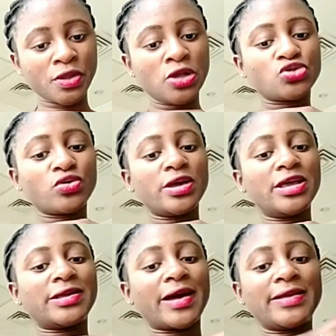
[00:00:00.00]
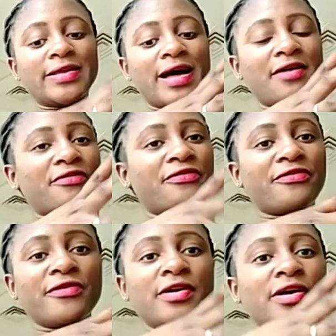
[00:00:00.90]
So it can have
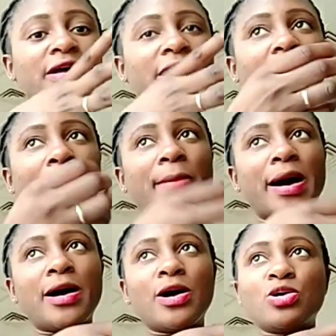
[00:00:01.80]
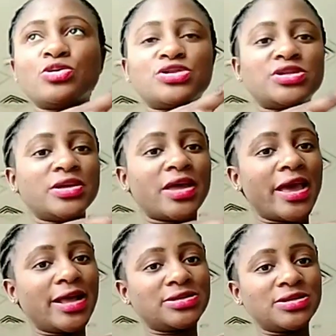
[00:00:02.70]
about
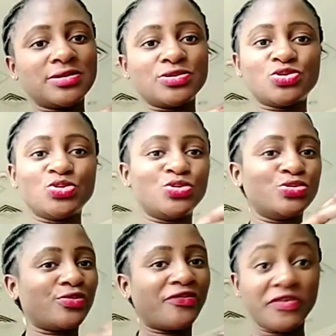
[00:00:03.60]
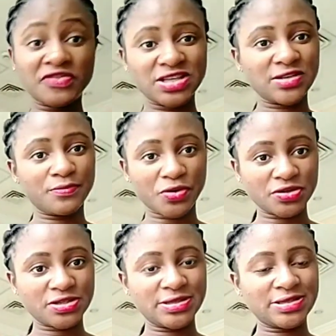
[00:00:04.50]
8 to 15
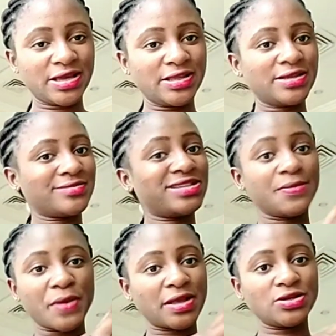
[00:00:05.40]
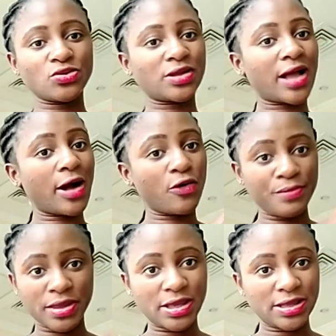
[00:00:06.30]
persons in it, depending on how
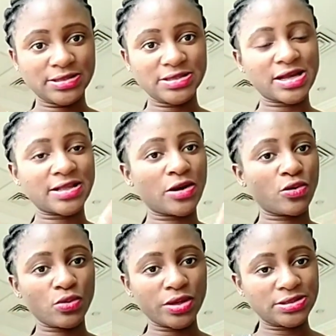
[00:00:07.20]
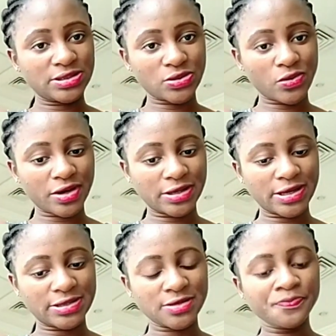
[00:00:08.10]
big it is and how it is
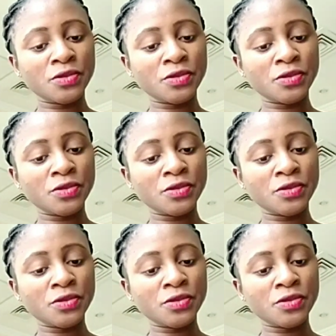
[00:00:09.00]
organized.